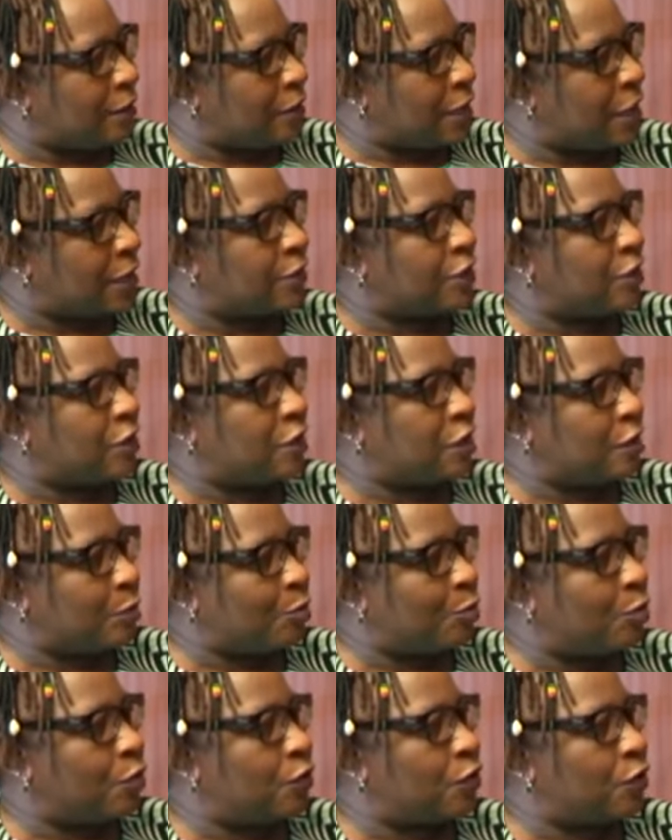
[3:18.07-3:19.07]
sanctions
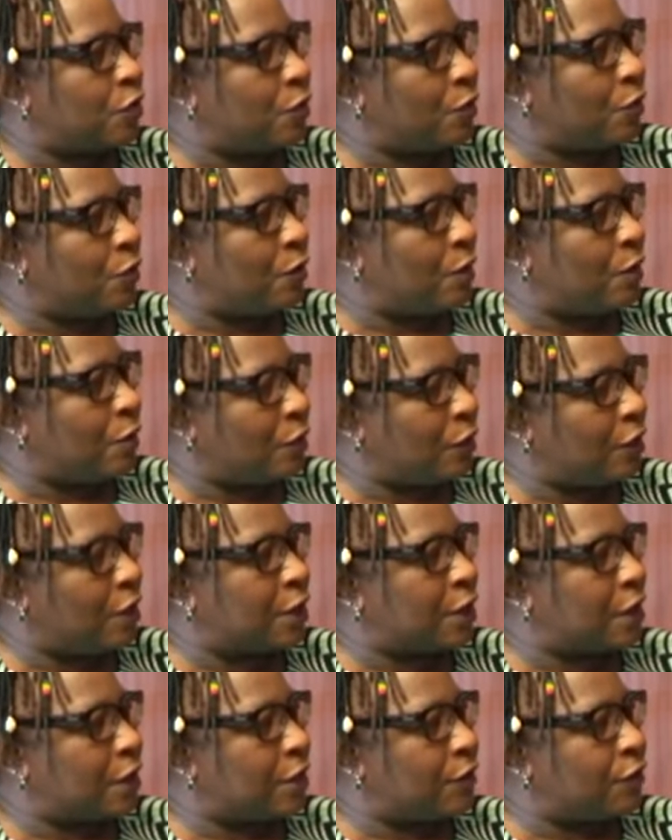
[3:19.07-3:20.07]
imposed on
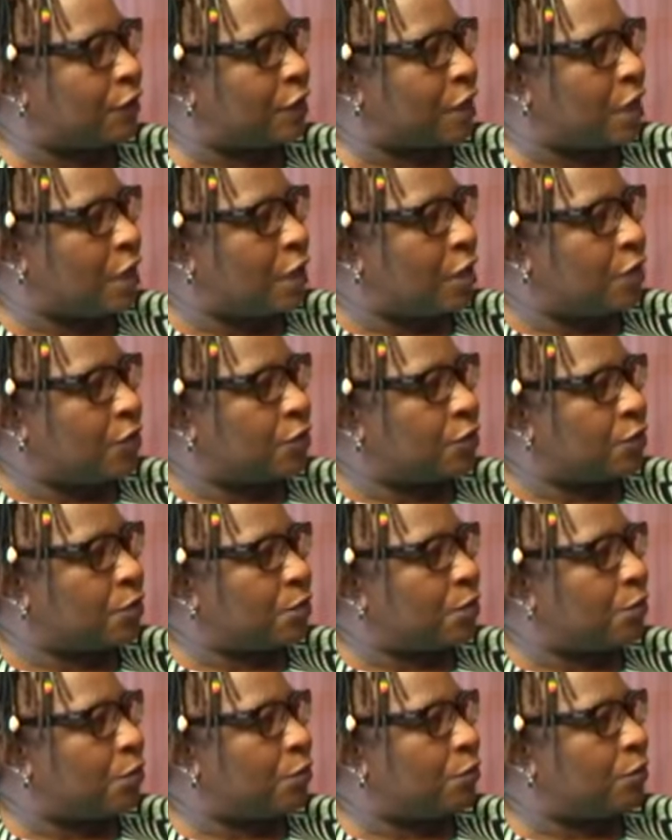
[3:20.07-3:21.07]
that country.
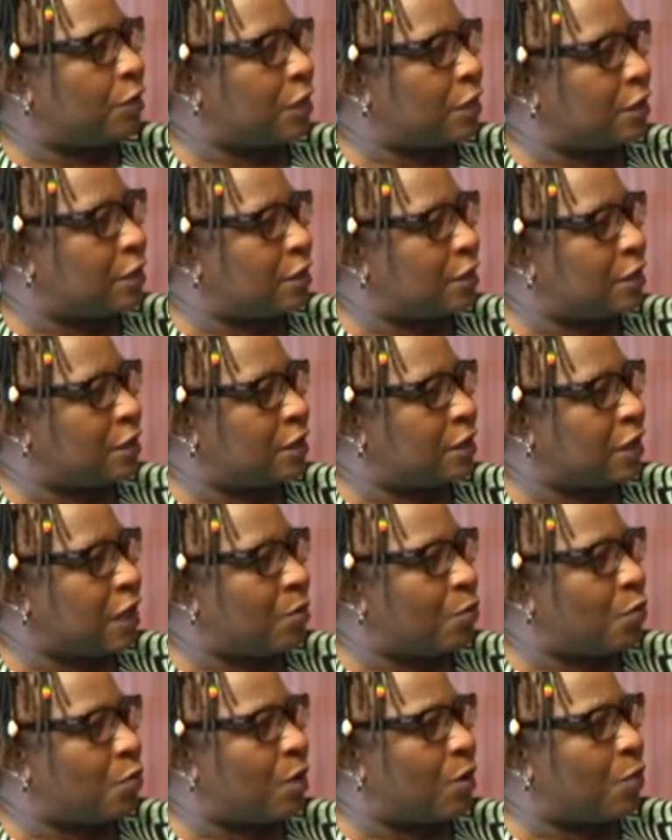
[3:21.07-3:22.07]
So this is
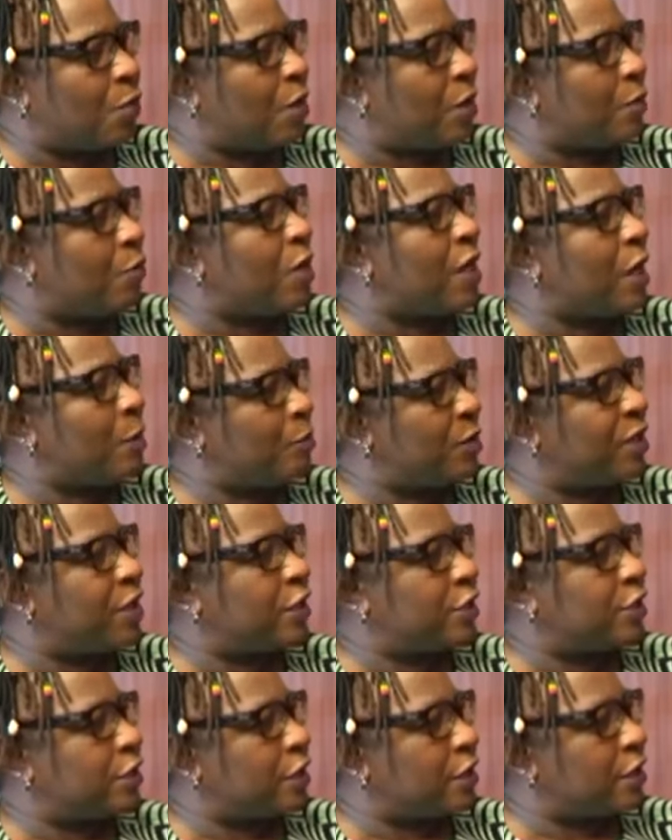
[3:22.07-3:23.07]
we
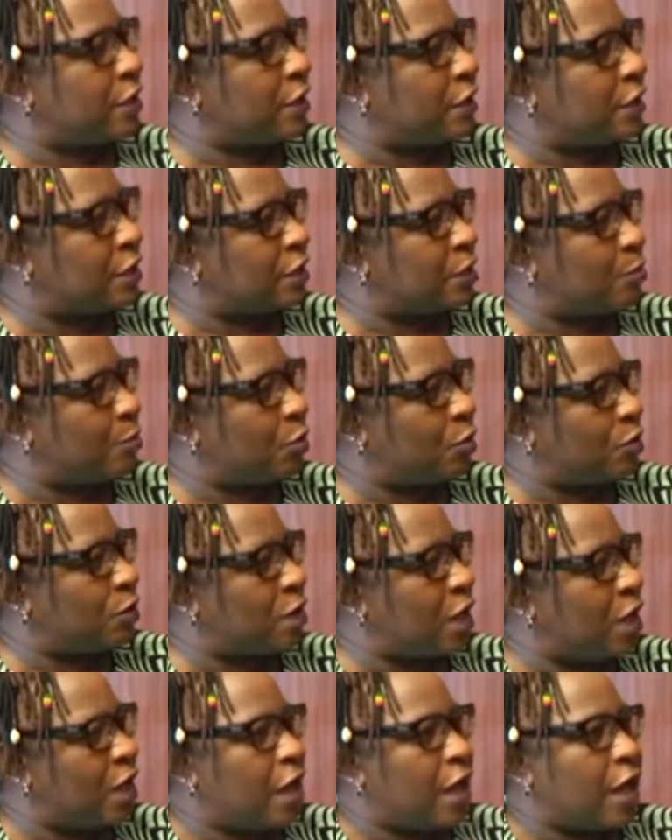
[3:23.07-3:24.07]
appreciate that
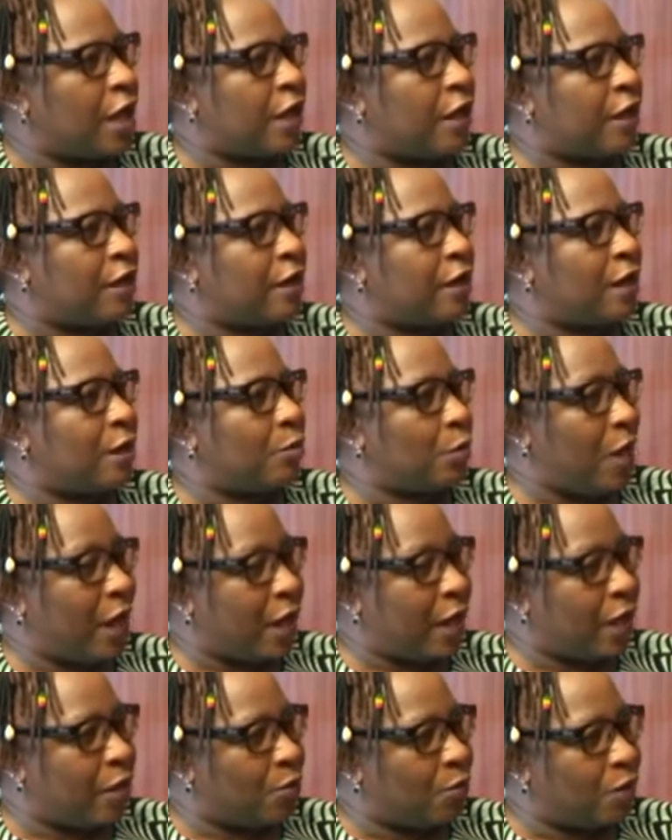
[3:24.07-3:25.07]
support, and
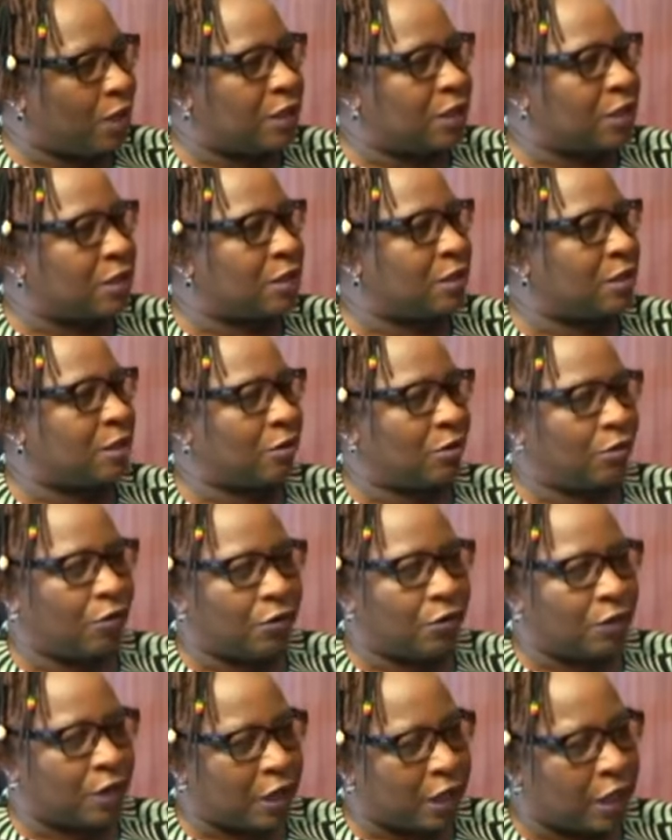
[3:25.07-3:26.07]
I want
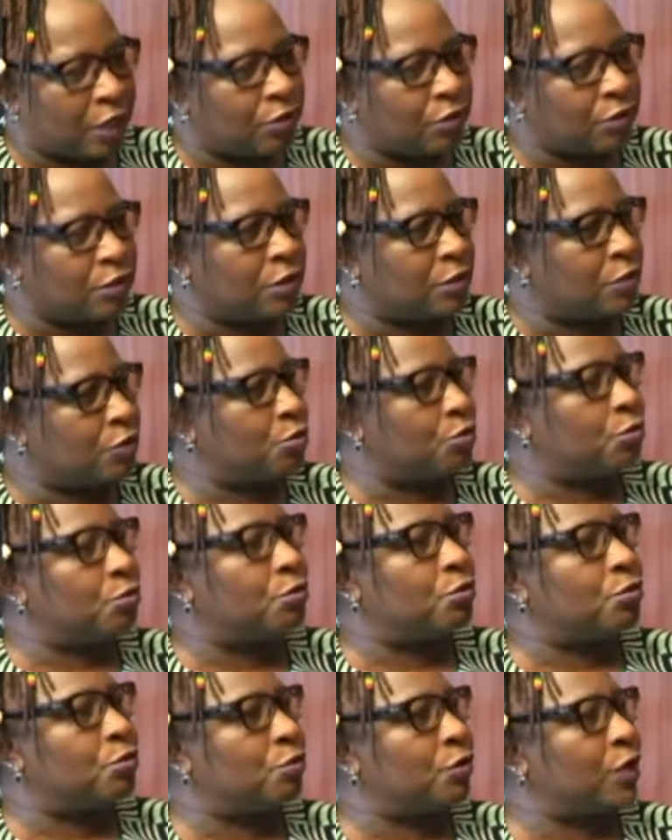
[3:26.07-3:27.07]
on record
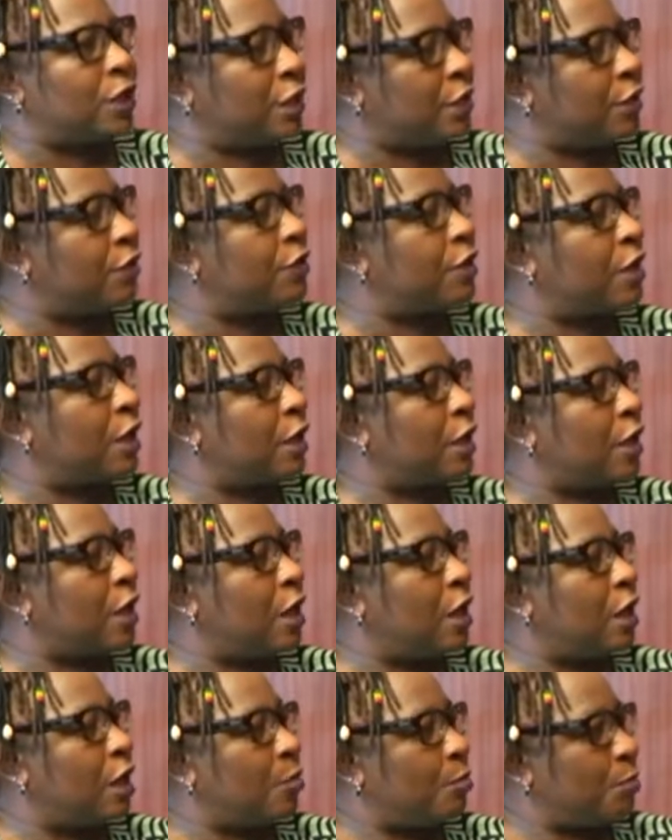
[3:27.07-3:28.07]
to really
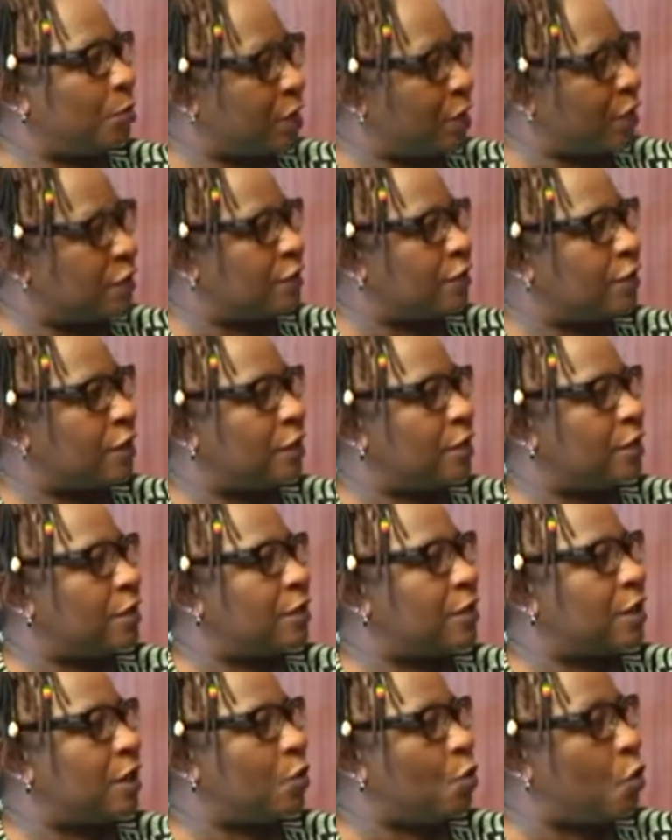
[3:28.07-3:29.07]
thank
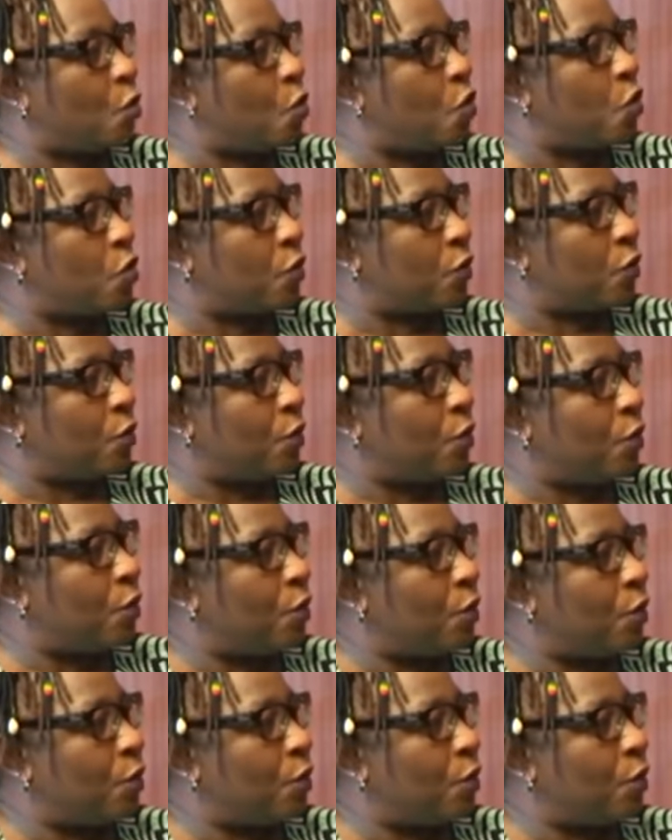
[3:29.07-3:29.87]
President Uhuru